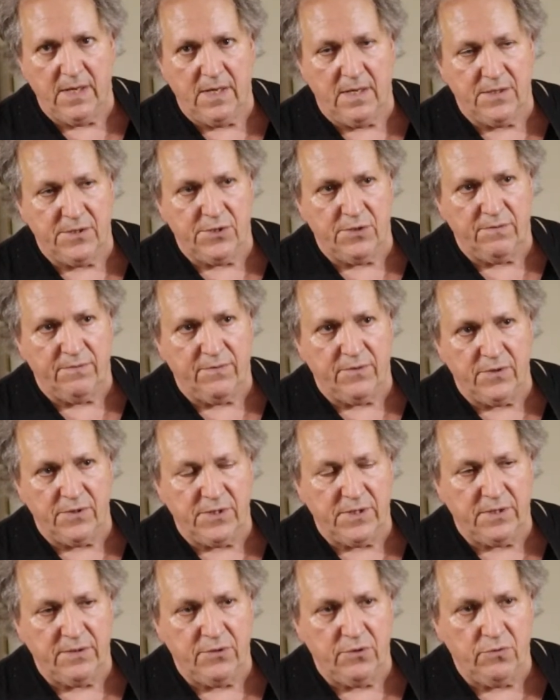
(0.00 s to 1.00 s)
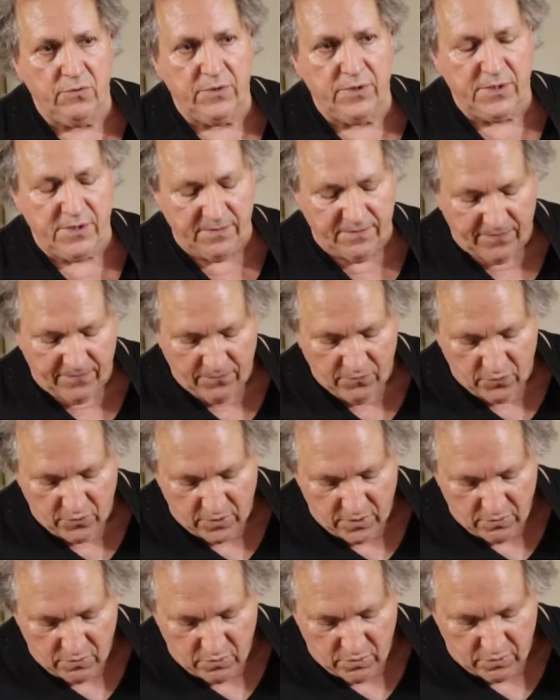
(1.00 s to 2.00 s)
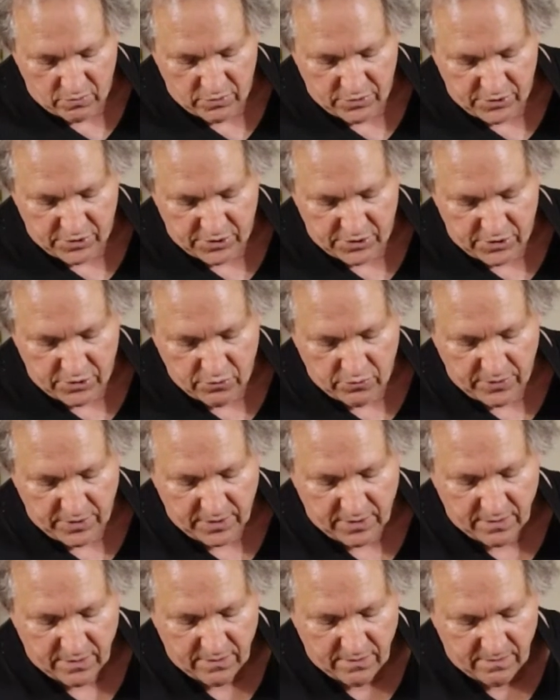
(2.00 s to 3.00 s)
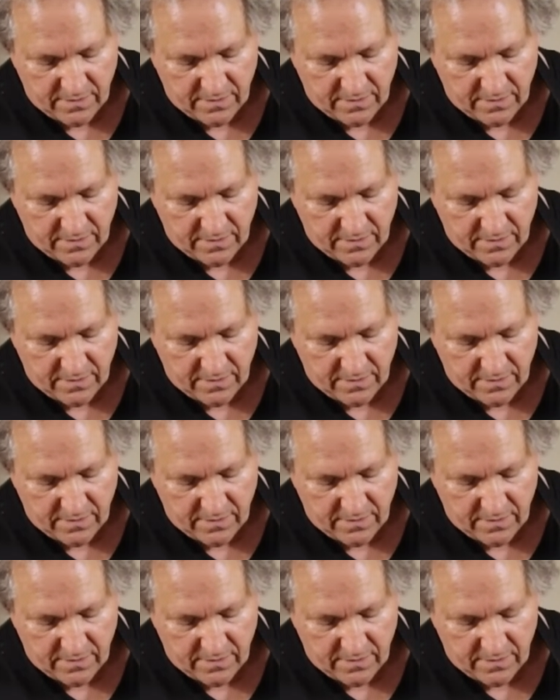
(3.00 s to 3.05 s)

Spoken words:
So first I'll do it as a 4, where we're just doing